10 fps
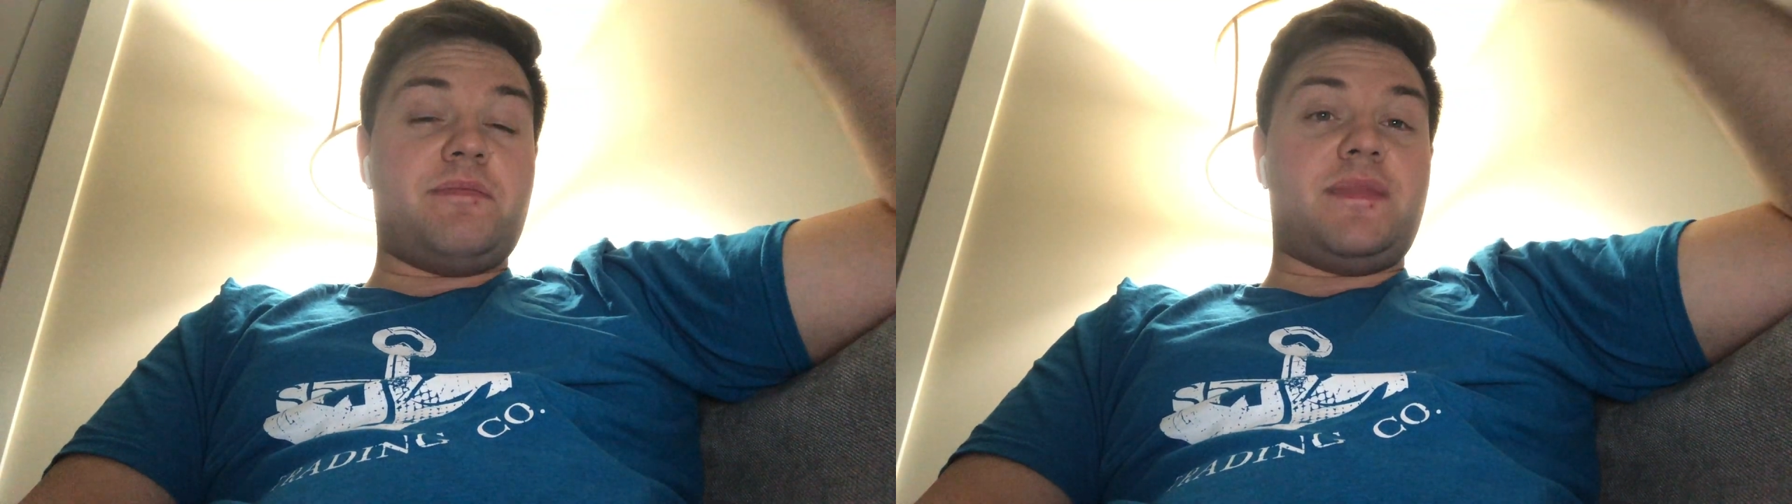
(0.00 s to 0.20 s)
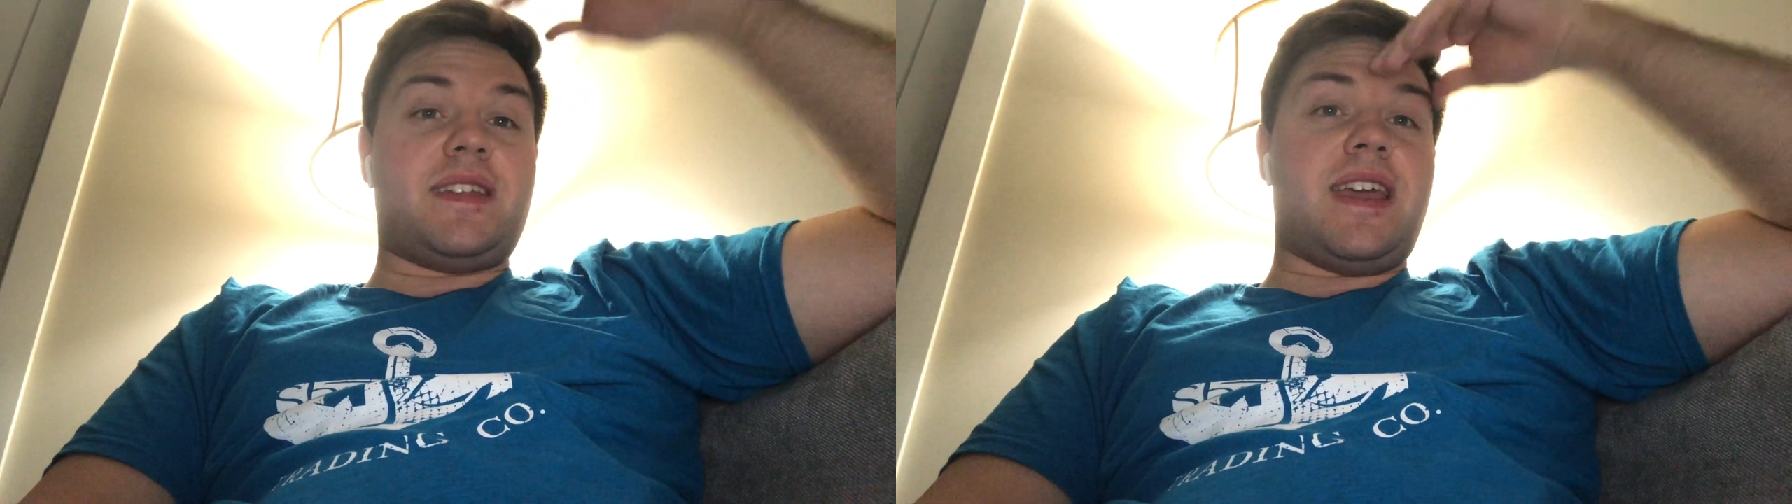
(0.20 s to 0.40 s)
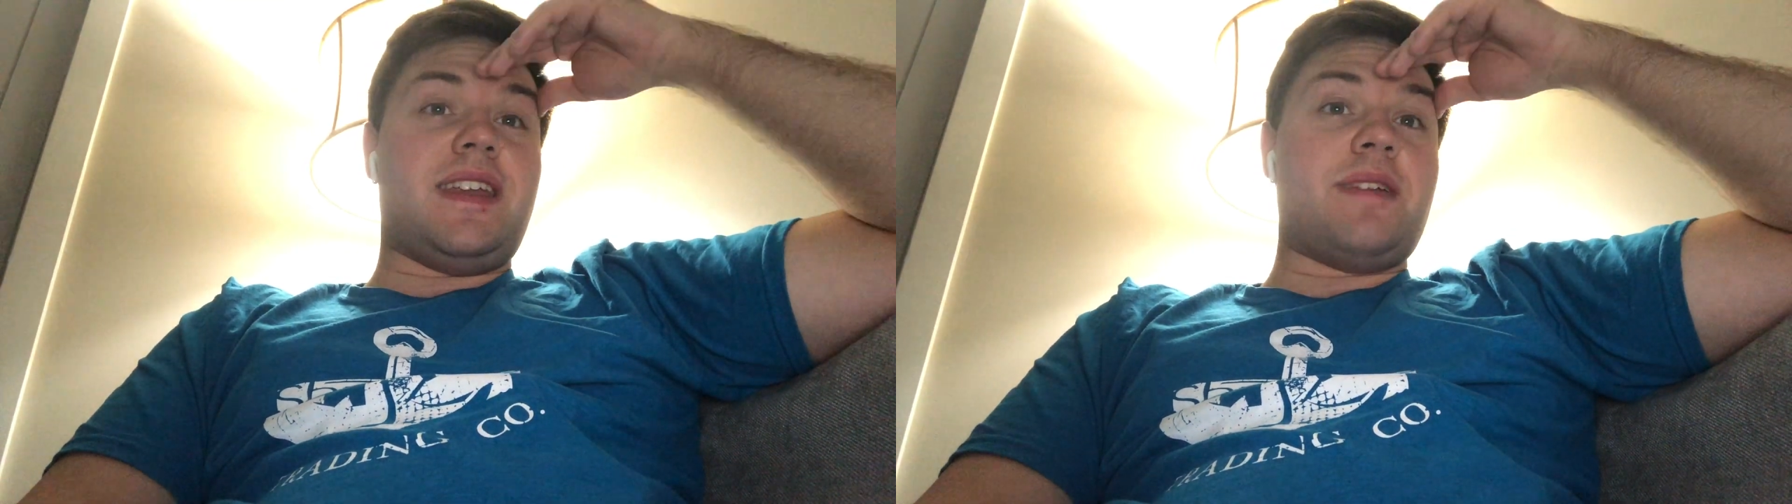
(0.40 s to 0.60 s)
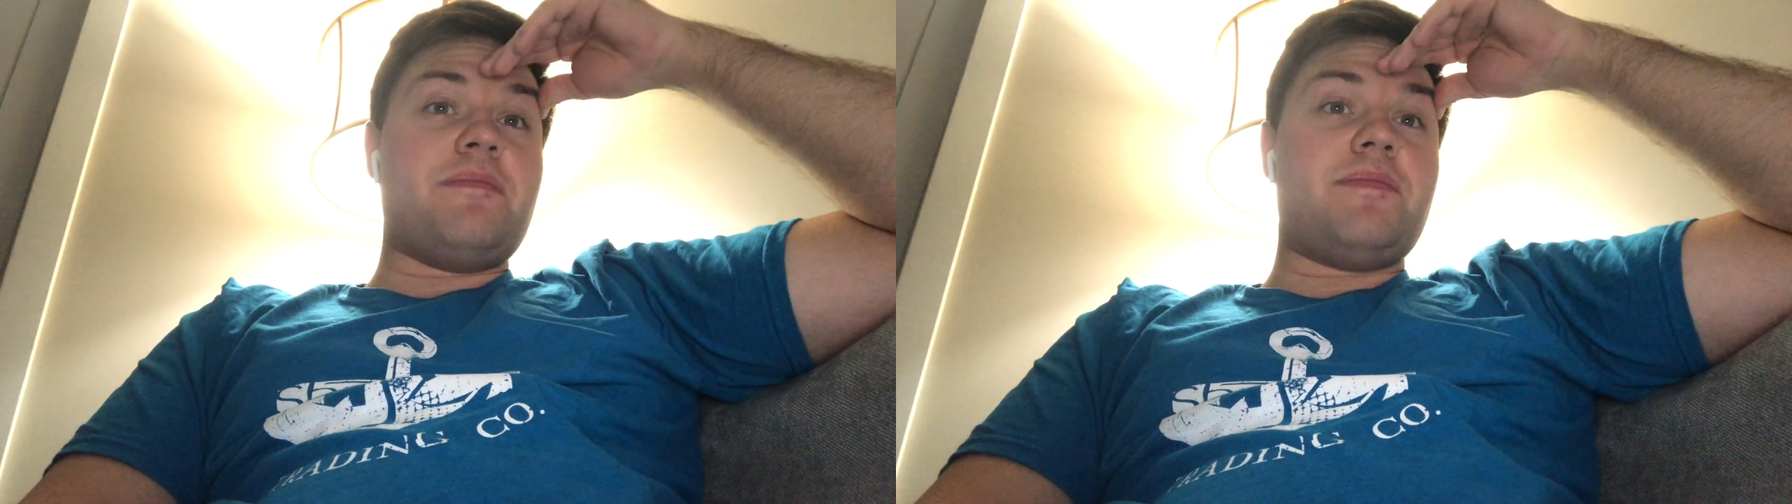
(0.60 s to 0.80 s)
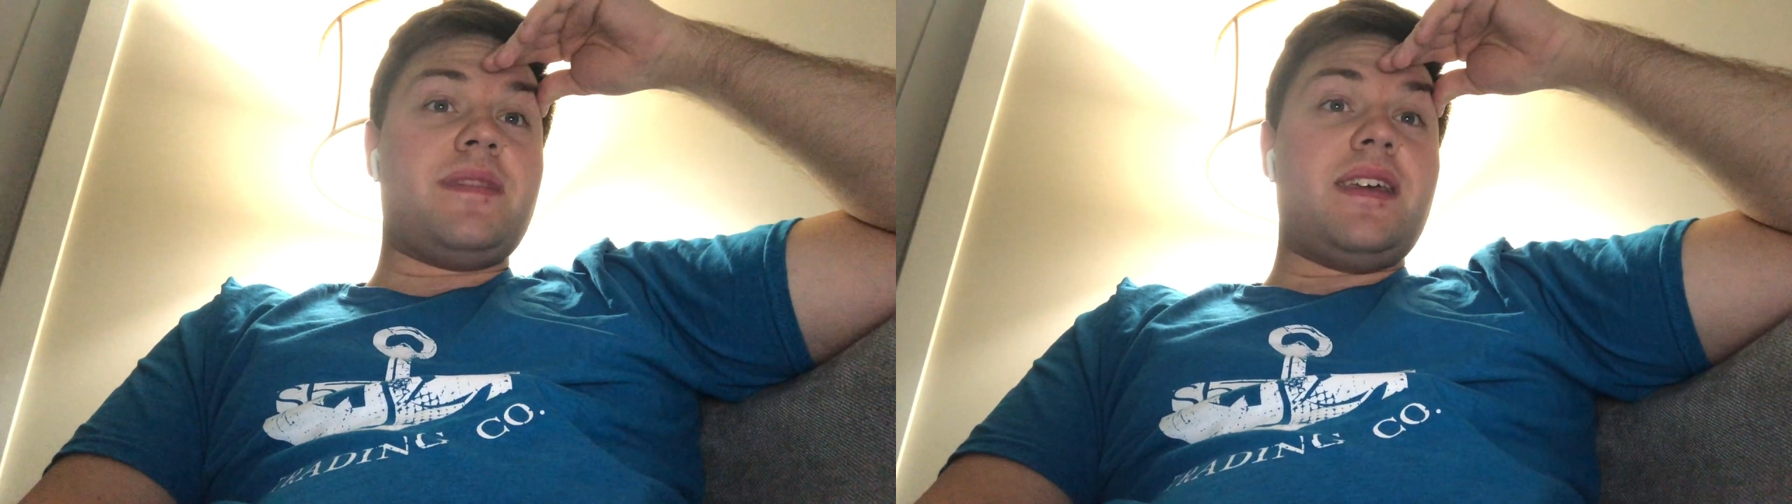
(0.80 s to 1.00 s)

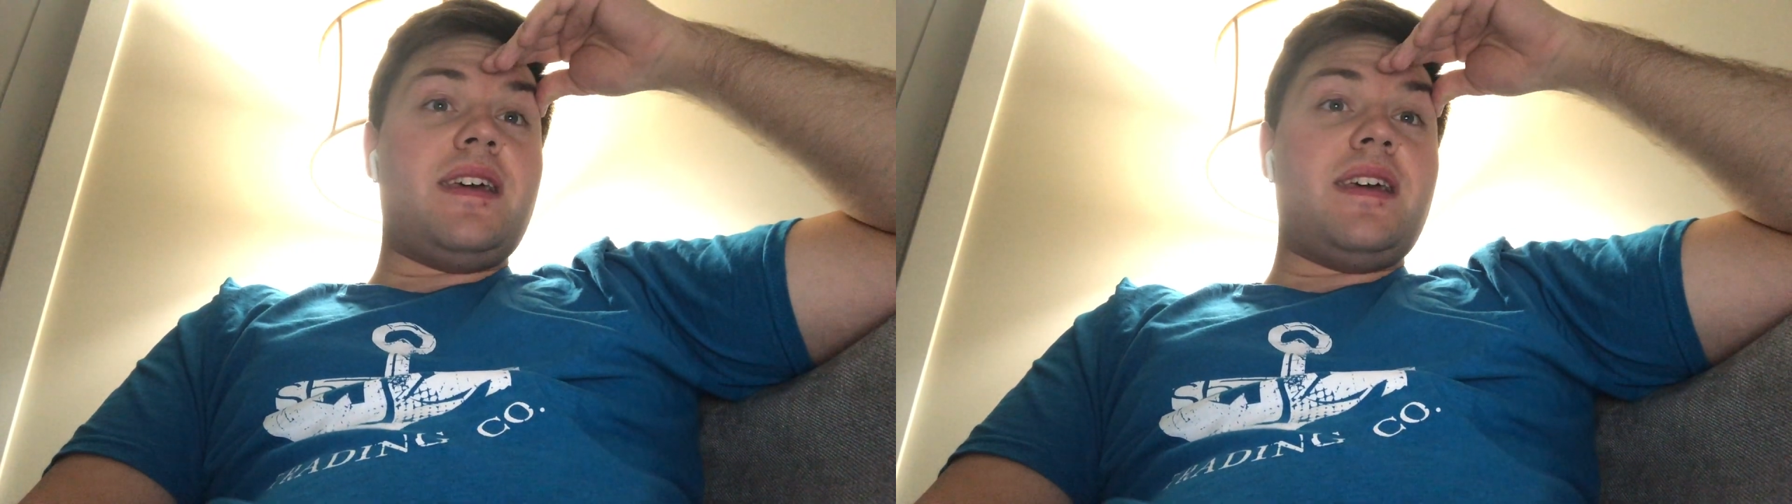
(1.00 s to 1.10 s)
stadium.